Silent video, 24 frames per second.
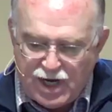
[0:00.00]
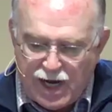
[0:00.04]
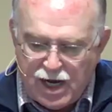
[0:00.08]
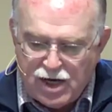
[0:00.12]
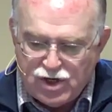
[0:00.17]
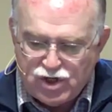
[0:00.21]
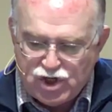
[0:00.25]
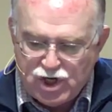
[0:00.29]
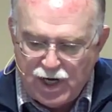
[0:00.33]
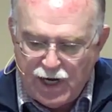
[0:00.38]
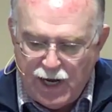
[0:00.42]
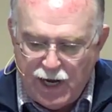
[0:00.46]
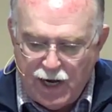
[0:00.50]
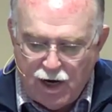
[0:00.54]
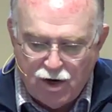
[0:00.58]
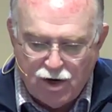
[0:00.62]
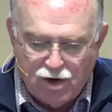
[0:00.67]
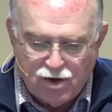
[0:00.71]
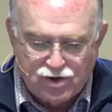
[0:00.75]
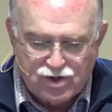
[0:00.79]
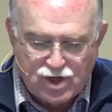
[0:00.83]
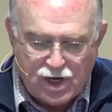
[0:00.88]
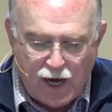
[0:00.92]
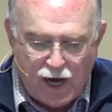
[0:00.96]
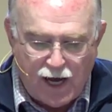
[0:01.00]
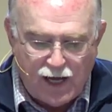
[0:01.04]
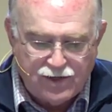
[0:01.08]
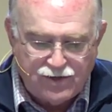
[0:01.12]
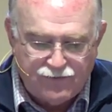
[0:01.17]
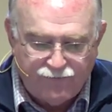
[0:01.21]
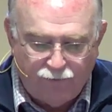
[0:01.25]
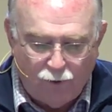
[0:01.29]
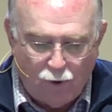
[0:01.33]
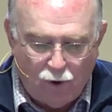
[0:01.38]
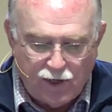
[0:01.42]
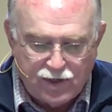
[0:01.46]
says she hears
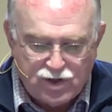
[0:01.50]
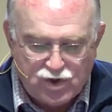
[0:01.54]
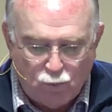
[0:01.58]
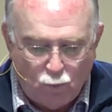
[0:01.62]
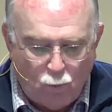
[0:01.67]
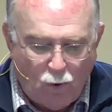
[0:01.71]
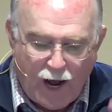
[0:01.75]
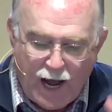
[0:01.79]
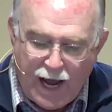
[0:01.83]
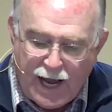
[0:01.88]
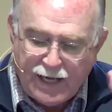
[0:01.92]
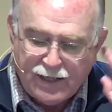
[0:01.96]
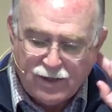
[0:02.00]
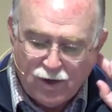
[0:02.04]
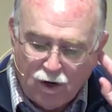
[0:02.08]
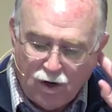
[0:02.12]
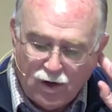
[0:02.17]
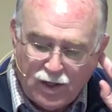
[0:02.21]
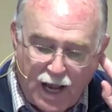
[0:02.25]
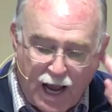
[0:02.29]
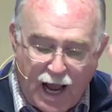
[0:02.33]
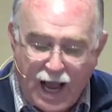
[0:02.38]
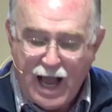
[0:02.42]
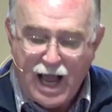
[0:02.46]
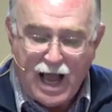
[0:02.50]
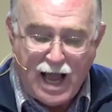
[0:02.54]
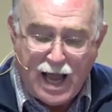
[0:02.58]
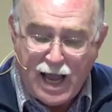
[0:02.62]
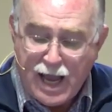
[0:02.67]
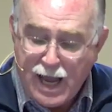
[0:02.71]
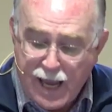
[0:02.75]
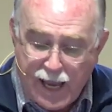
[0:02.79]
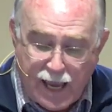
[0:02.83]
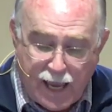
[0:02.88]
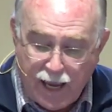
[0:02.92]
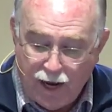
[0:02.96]
God's voice. Why don't
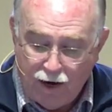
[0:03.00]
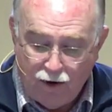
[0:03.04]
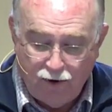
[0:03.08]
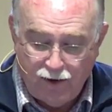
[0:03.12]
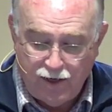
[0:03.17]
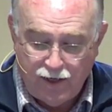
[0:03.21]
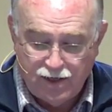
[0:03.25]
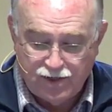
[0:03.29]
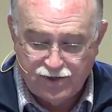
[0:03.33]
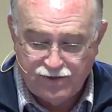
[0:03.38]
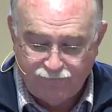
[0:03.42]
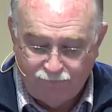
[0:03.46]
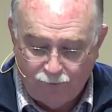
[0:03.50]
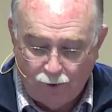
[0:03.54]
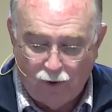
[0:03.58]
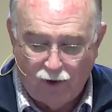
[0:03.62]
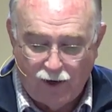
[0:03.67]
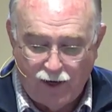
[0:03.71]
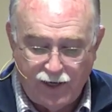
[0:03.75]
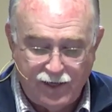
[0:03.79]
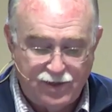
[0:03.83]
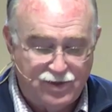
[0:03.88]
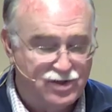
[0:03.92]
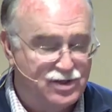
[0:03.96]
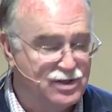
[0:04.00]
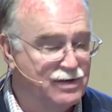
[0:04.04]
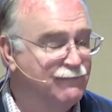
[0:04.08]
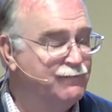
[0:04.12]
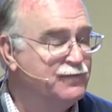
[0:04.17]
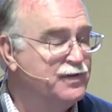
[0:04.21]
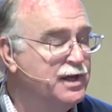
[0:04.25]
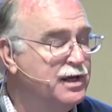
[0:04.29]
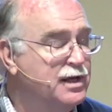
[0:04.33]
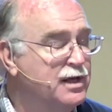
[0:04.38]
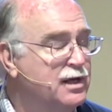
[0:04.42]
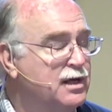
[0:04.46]
I hear His voice?
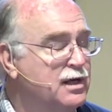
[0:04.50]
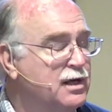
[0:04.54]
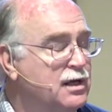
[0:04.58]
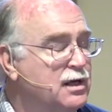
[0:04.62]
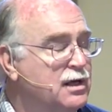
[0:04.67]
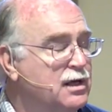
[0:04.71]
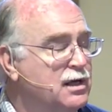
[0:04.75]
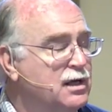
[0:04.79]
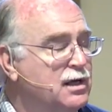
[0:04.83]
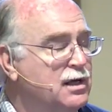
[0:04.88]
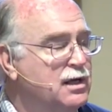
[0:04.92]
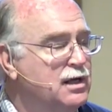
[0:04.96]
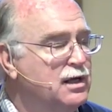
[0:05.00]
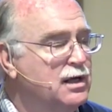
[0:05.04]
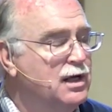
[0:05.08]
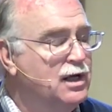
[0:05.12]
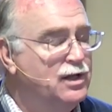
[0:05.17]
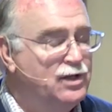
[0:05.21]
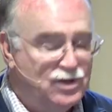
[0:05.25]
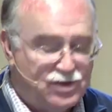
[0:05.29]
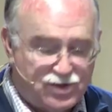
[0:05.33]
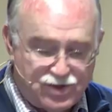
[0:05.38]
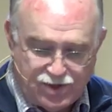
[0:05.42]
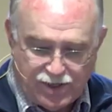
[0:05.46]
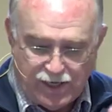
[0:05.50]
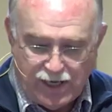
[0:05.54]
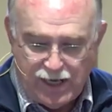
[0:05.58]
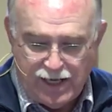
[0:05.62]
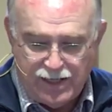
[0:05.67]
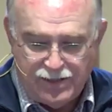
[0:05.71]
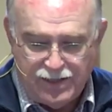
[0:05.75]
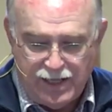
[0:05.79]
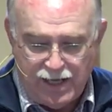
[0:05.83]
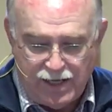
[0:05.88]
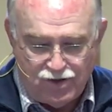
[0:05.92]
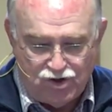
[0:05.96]
It is
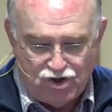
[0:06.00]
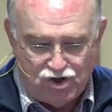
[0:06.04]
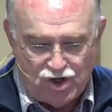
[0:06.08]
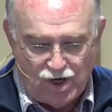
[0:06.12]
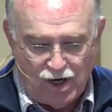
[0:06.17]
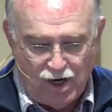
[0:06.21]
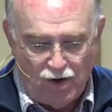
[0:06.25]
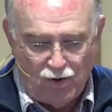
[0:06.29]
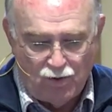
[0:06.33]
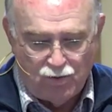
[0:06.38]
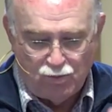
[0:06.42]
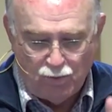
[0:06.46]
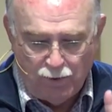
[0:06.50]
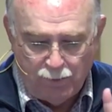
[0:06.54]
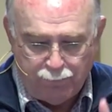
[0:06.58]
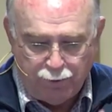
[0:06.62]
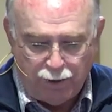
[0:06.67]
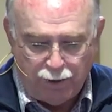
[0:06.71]
said that Joan